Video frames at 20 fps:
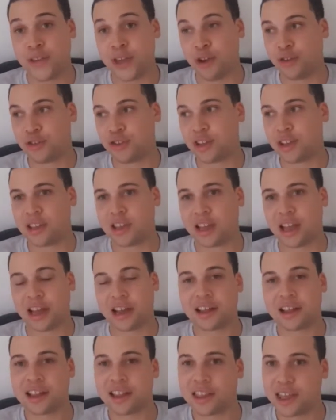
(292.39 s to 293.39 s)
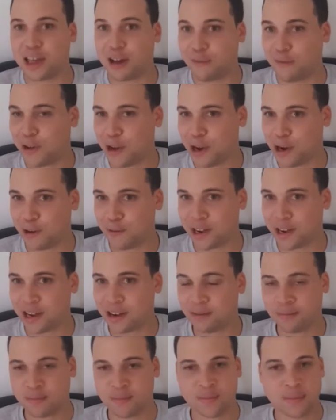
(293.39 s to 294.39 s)
Future's like
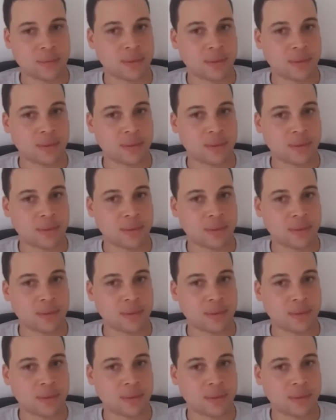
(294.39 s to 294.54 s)
self-loathing.